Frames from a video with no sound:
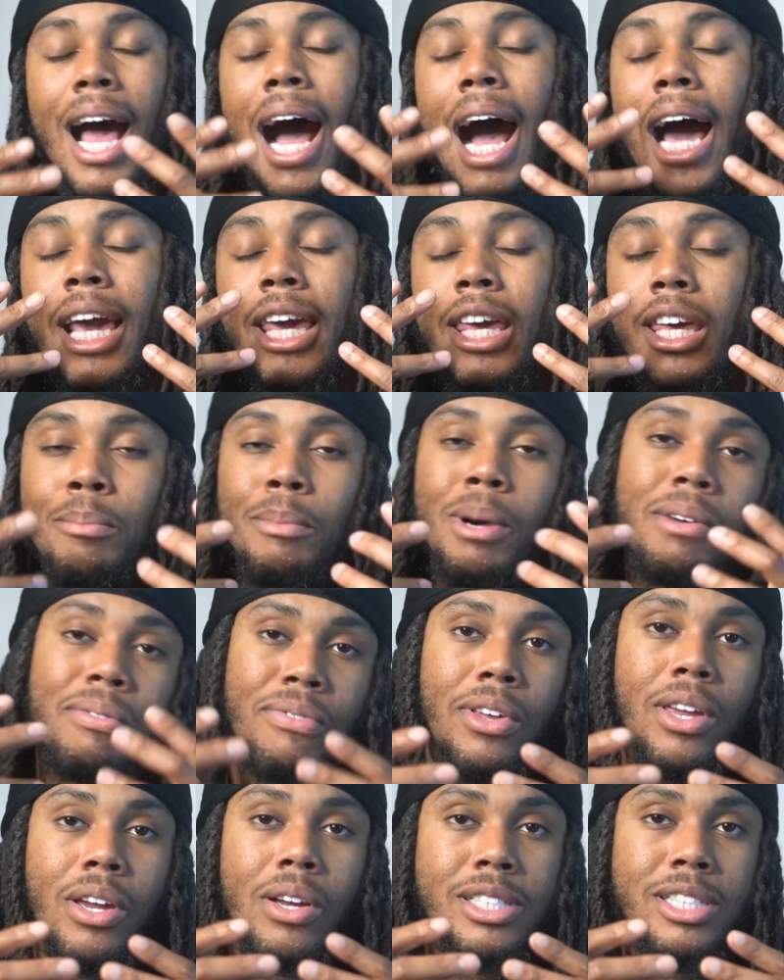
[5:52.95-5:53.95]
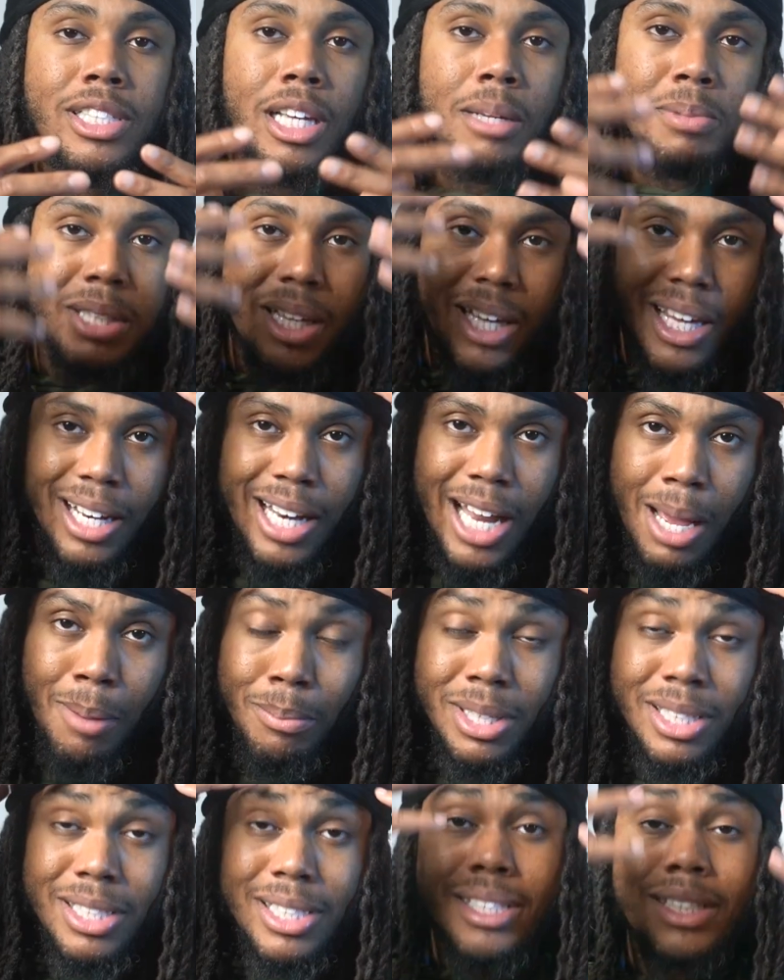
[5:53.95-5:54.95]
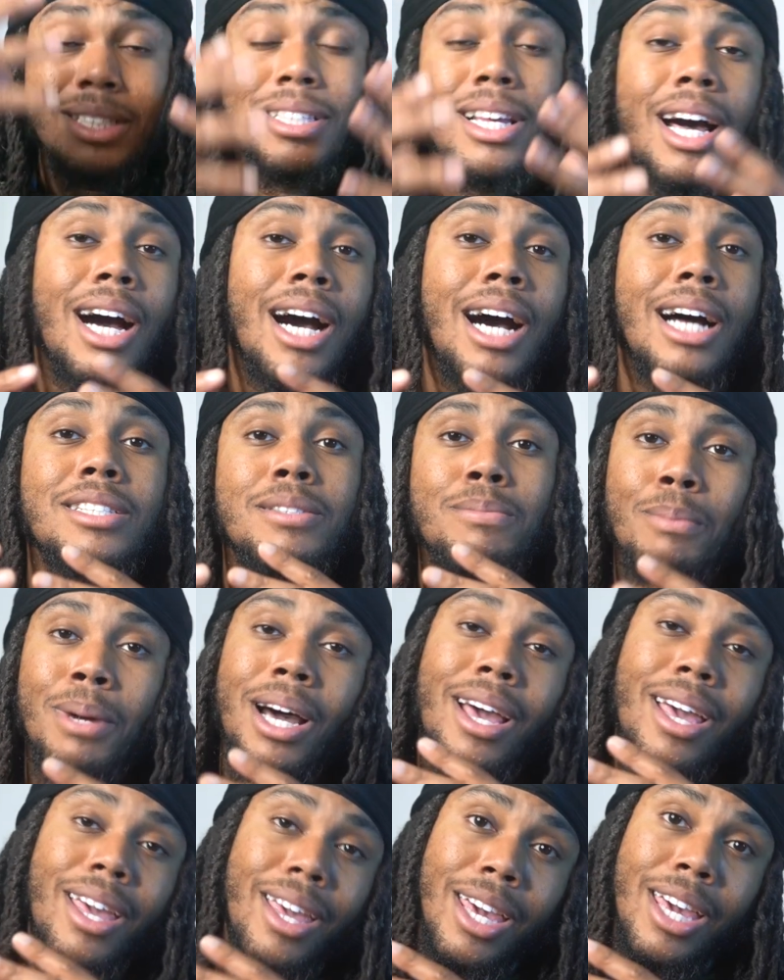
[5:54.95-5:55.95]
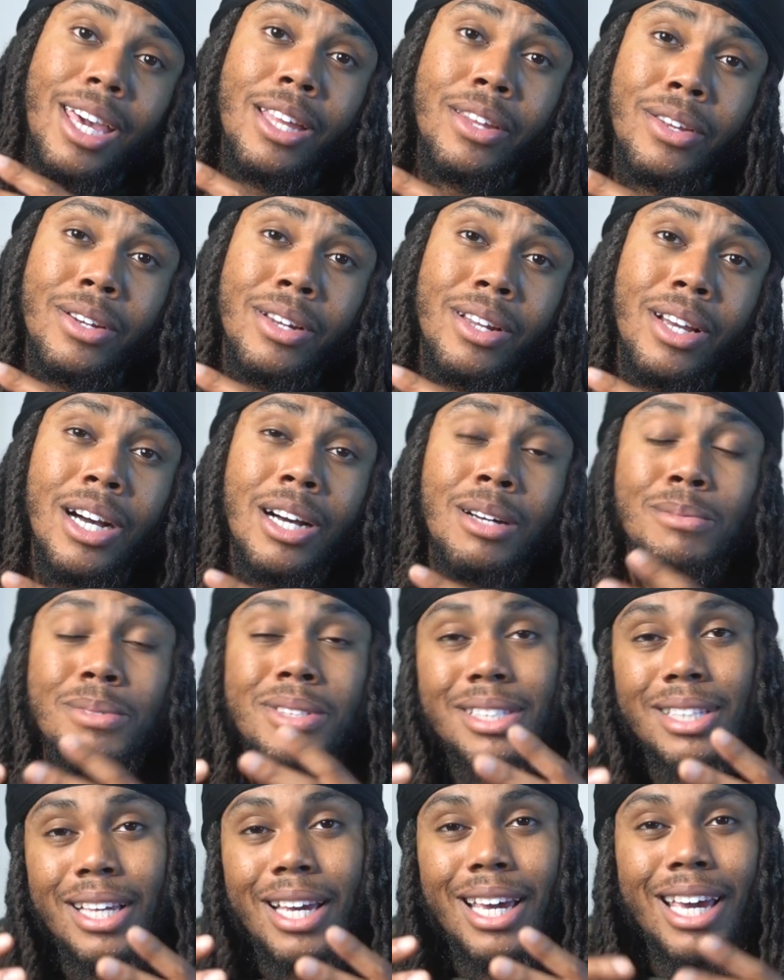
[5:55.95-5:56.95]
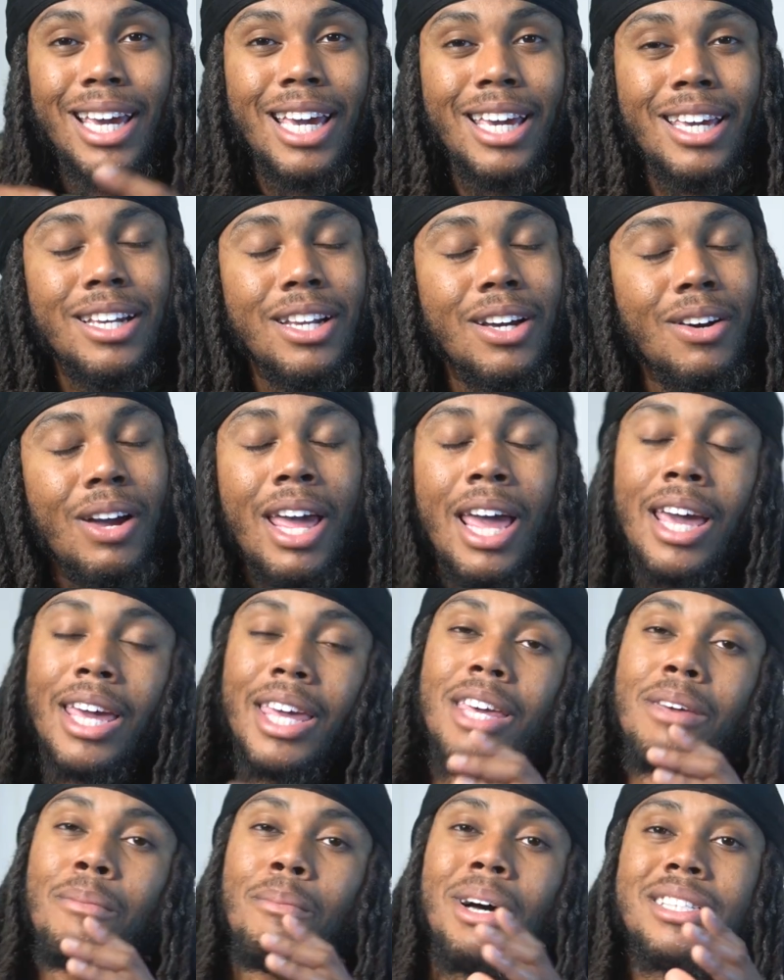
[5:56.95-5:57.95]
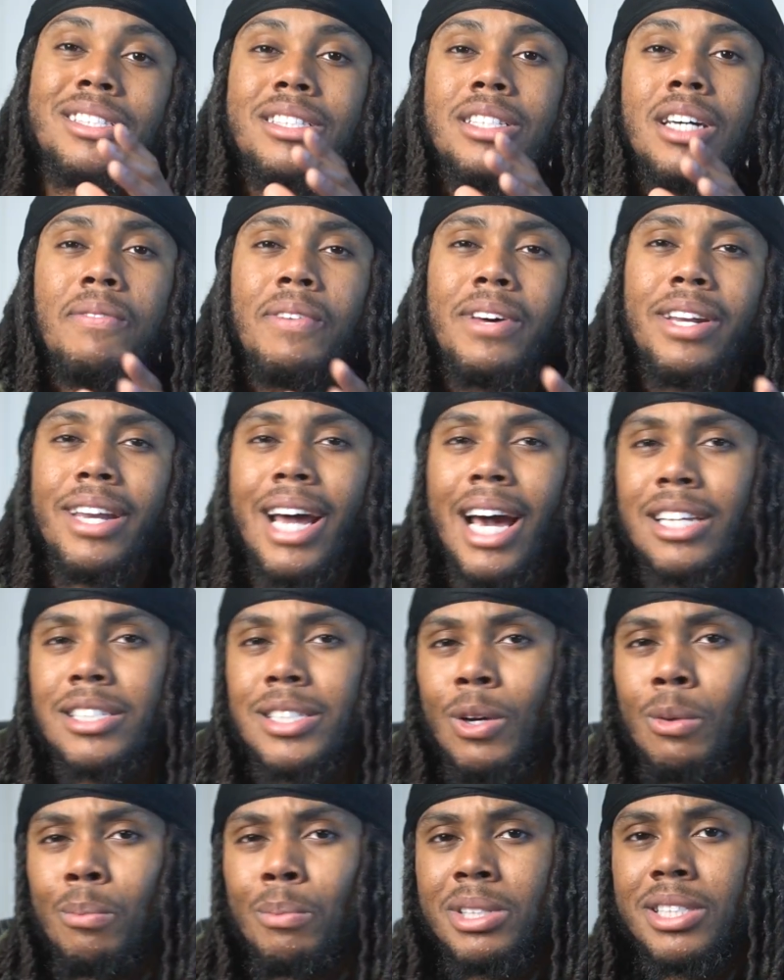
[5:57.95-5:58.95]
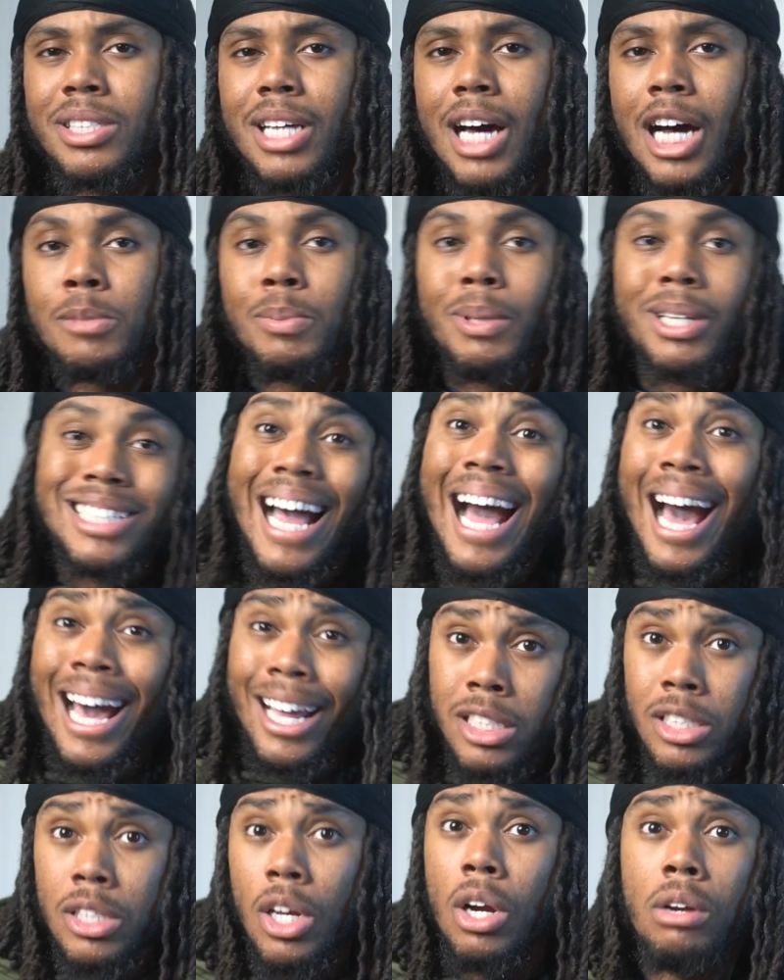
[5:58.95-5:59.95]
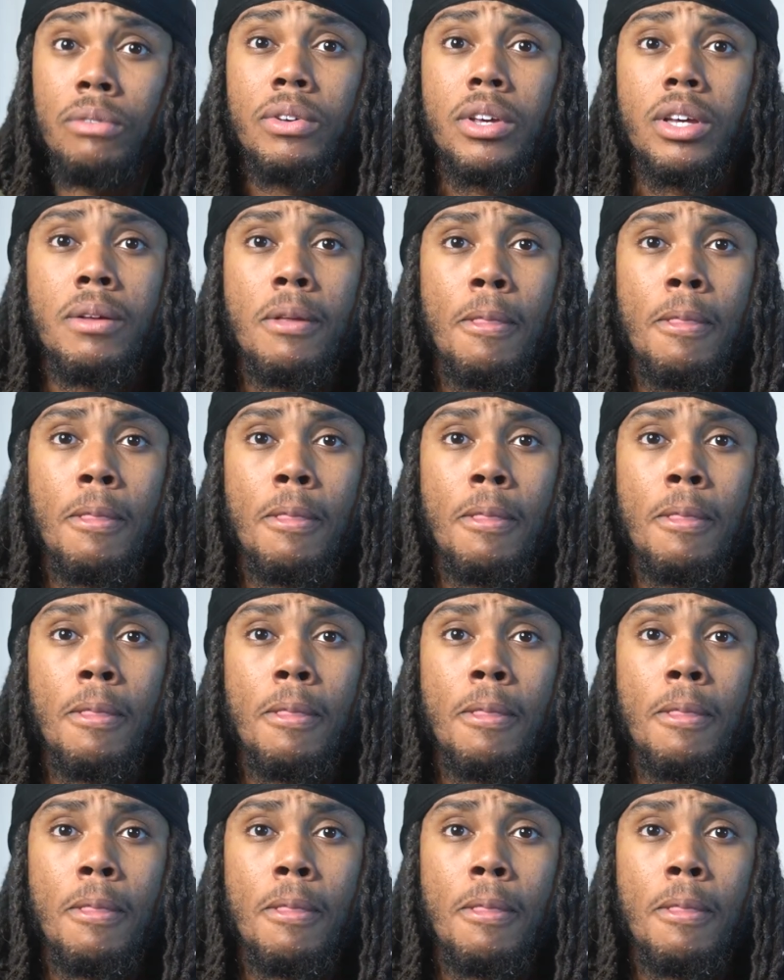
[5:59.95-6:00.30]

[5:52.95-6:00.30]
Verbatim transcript: i get my fingertips and i massage my head you know what i'm saying you know give myself a nice little massage because i deserve it